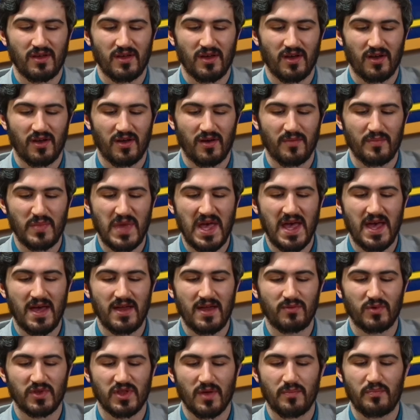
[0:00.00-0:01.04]
a
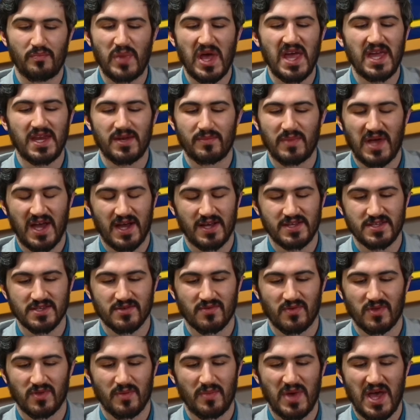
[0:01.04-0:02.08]
man with a Bane mask
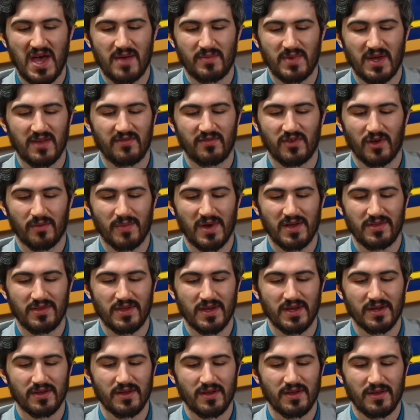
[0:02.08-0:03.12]
from the Batman film, I
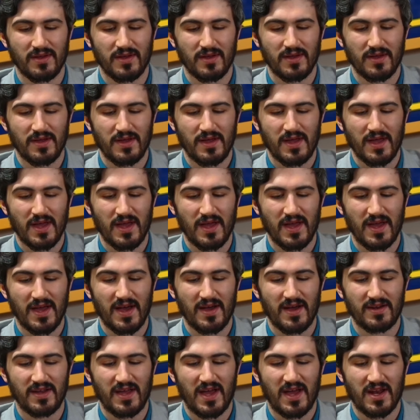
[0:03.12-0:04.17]
think,
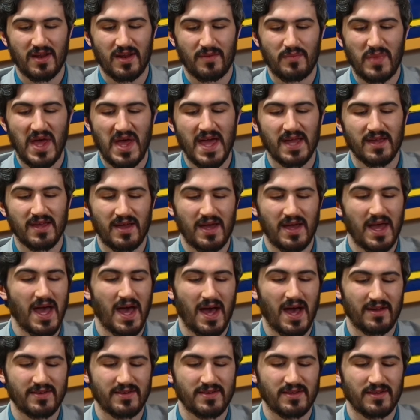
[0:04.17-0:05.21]
and it had a MAGA
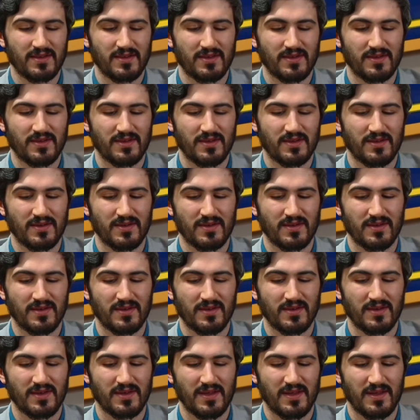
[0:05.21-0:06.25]
hat.
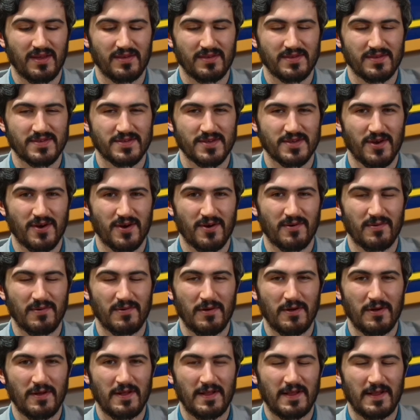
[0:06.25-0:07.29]
So
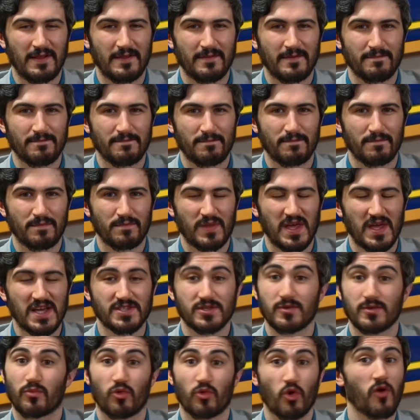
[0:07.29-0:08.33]
that's
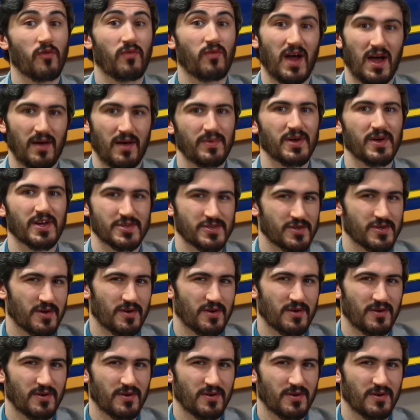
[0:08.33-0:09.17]
the profile picture.